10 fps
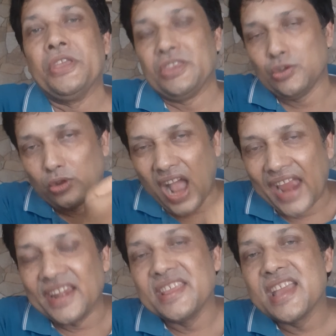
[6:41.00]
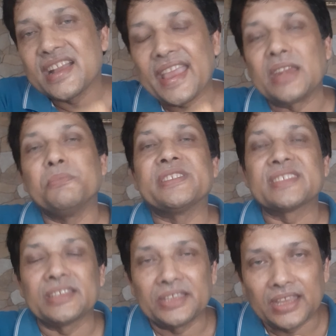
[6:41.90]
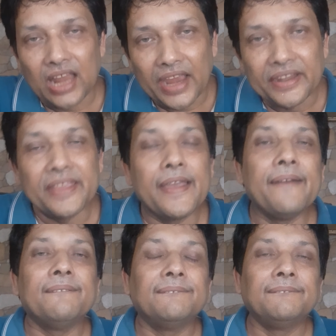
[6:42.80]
your idea can be single idea